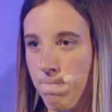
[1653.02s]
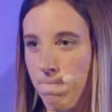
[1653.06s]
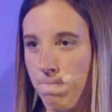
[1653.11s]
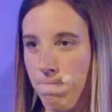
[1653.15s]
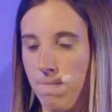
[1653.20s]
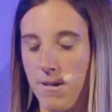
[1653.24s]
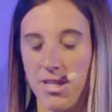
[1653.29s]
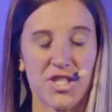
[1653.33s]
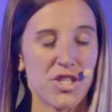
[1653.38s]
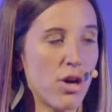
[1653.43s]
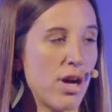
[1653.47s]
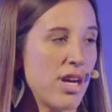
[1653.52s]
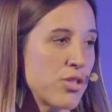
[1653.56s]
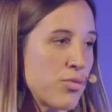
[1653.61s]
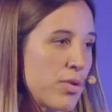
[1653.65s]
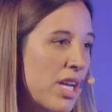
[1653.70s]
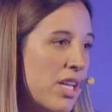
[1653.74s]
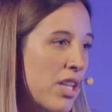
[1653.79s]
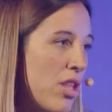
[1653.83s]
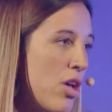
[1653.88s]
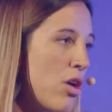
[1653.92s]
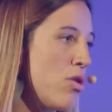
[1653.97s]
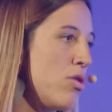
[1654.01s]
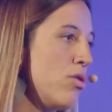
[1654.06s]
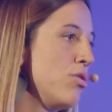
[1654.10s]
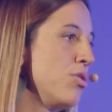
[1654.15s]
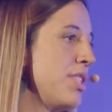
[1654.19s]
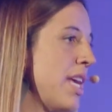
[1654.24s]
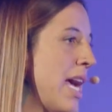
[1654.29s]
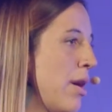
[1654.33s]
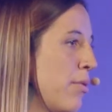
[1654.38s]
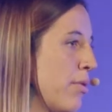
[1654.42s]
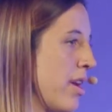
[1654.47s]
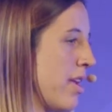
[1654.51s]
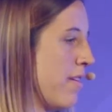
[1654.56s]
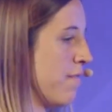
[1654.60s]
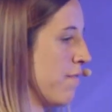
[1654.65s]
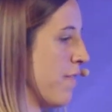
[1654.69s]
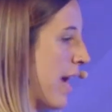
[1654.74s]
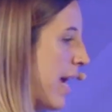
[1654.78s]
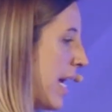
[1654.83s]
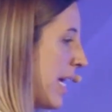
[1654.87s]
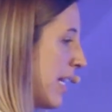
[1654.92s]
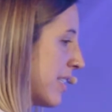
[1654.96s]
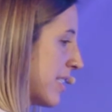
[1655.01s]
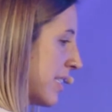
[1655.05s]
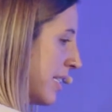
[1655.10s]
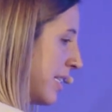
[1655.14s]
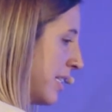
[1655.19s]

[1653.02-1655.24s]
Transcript: And so as we close, I want to invite